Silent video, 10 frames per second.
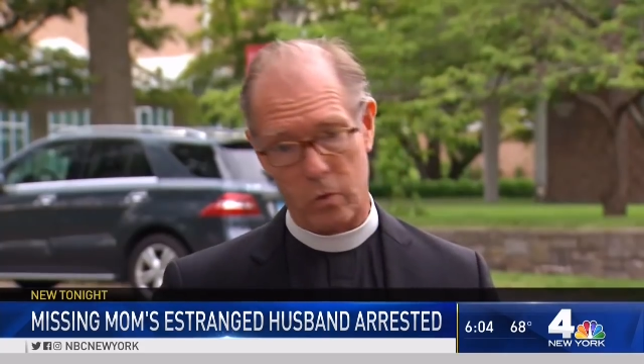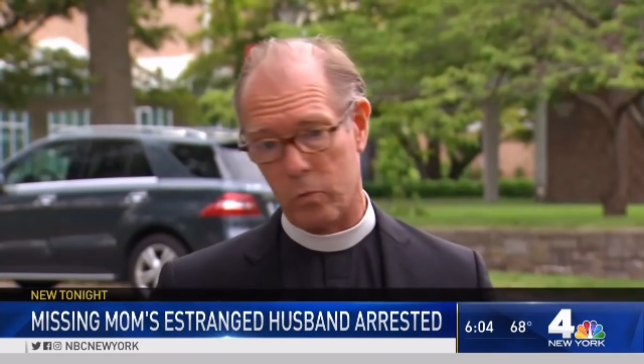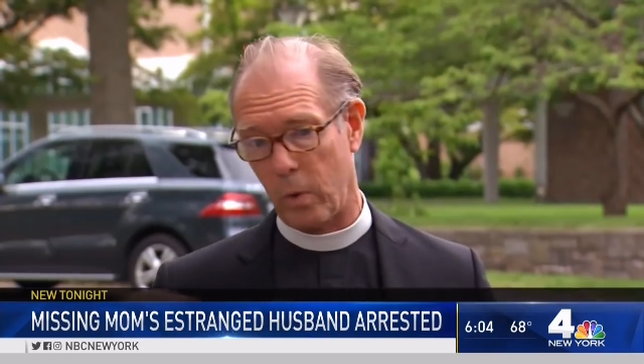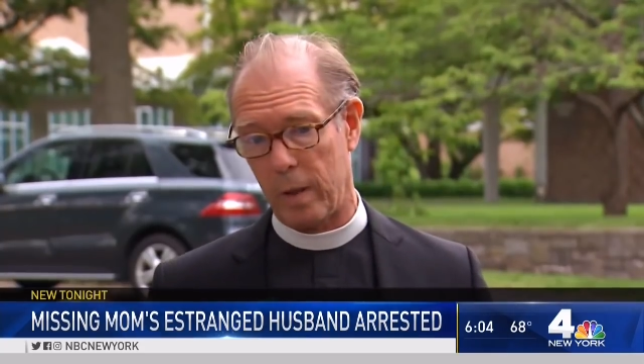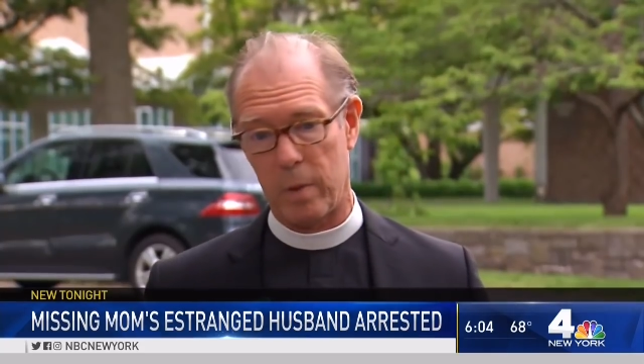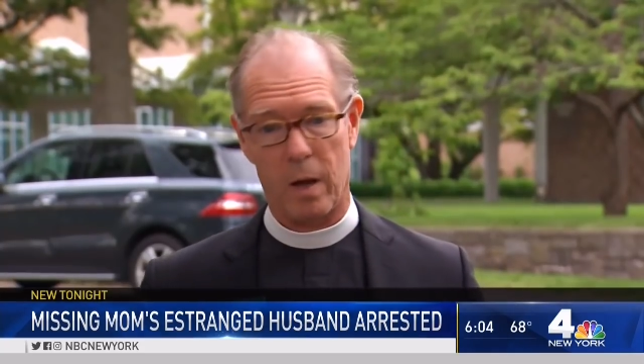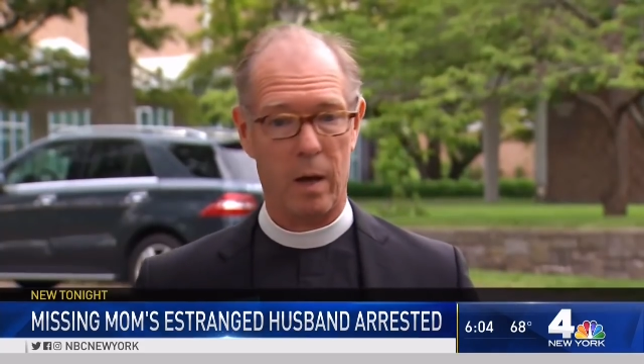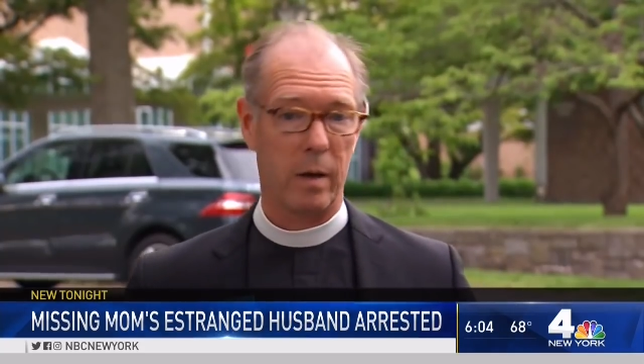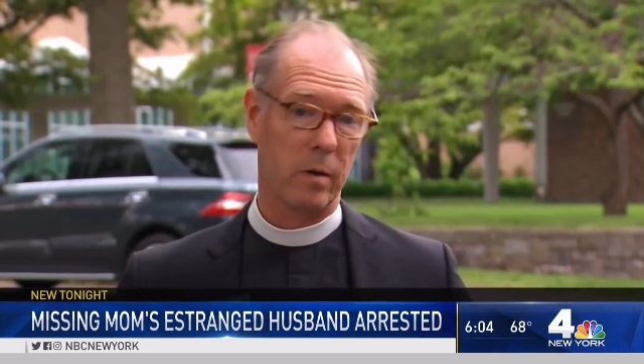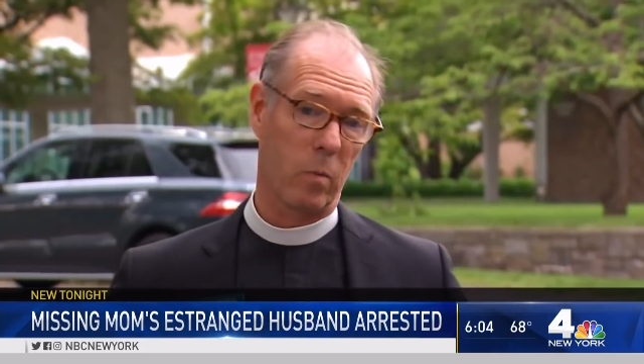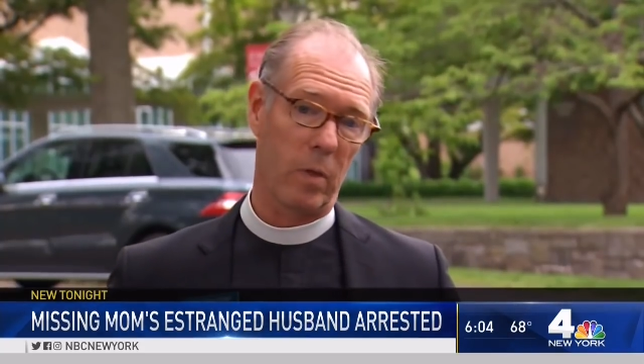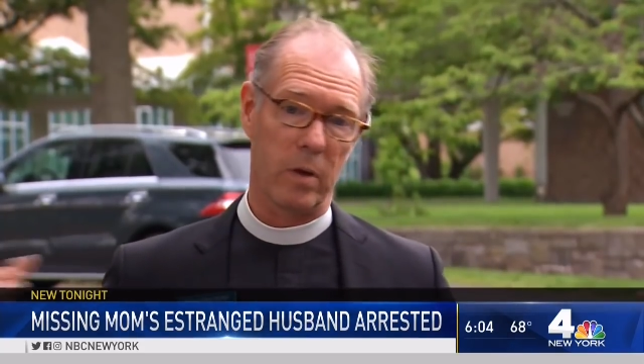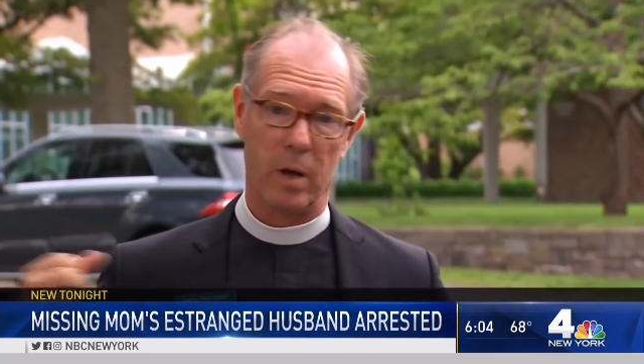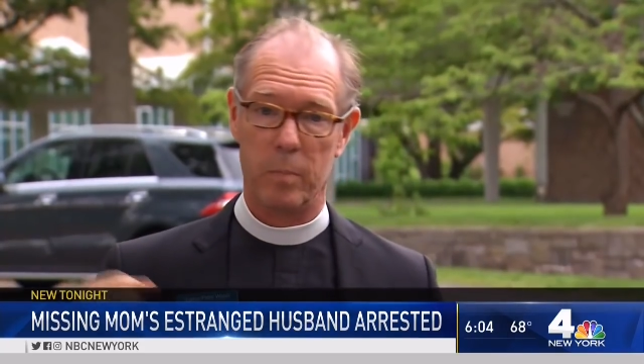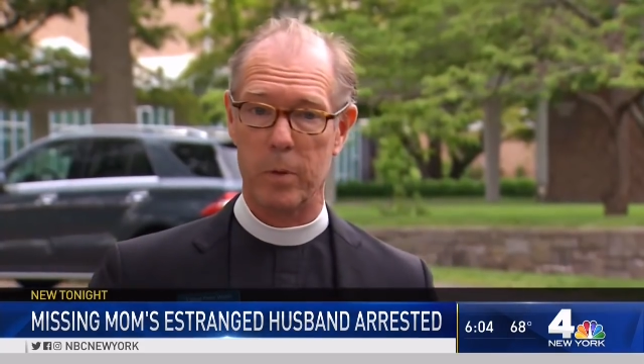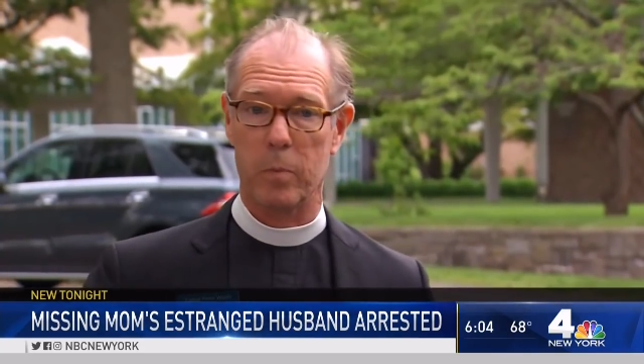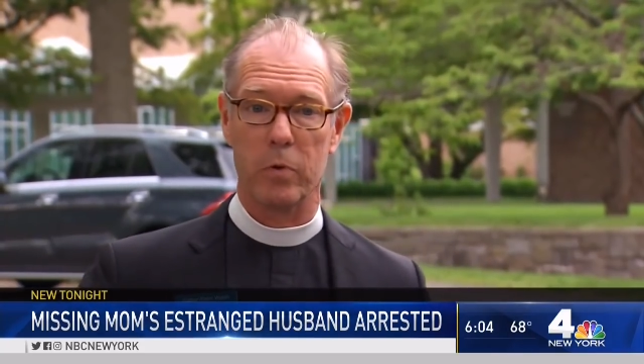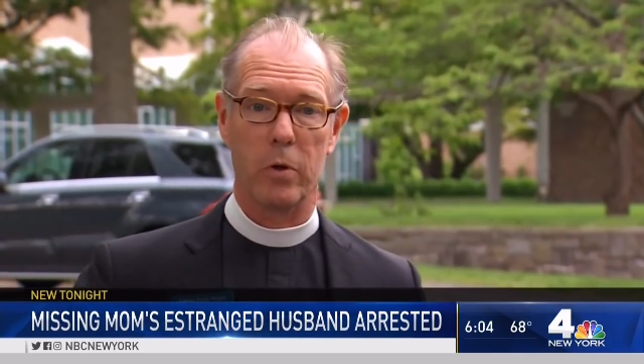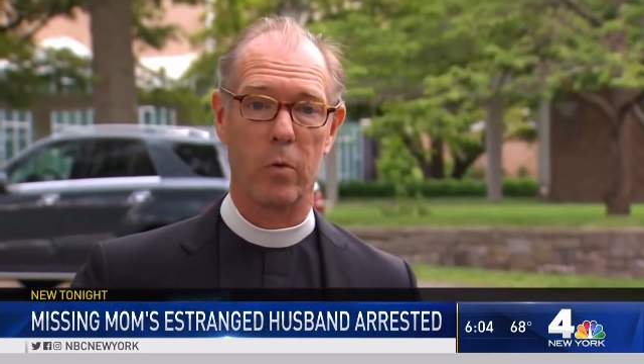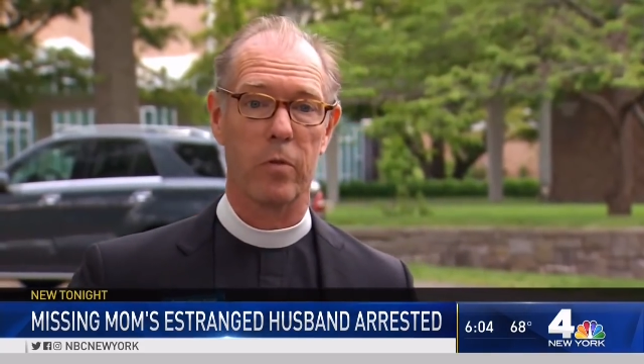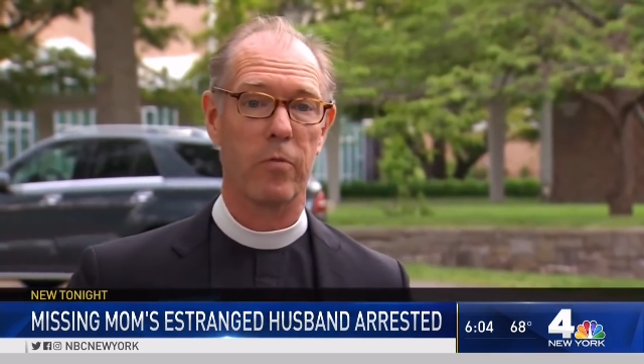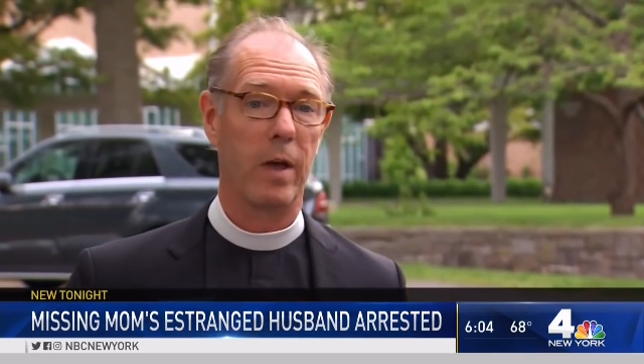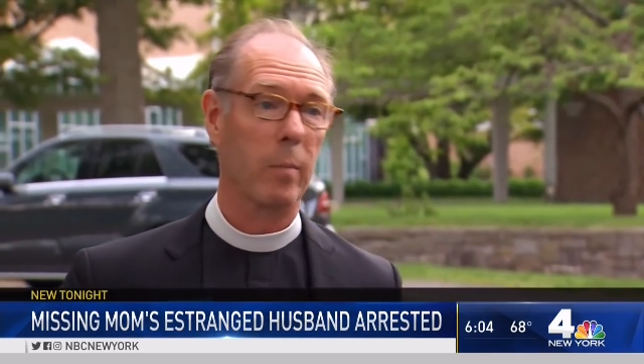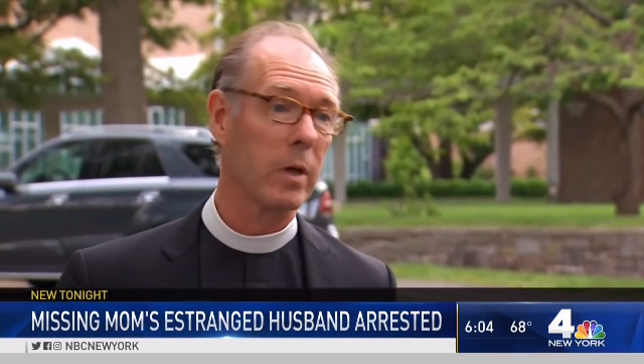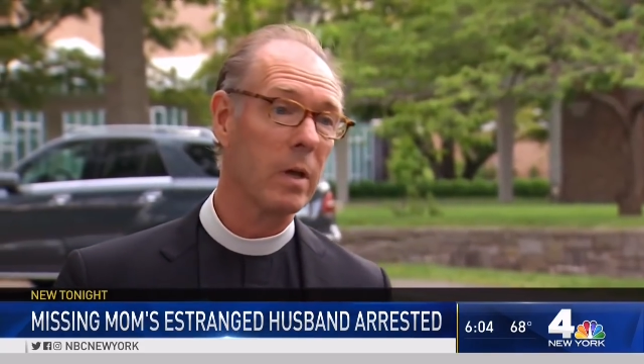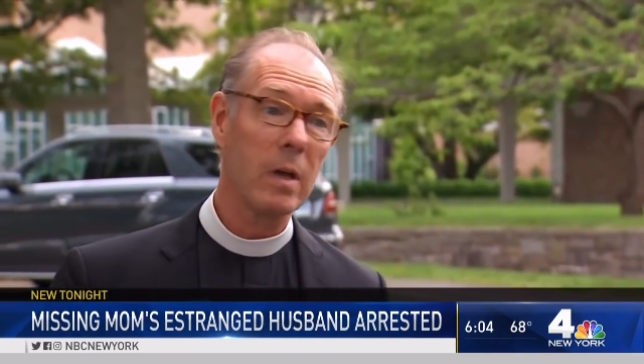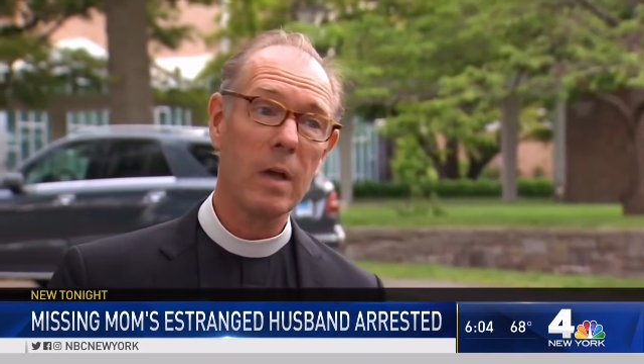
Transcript: goes way beyond whether or not people know the family.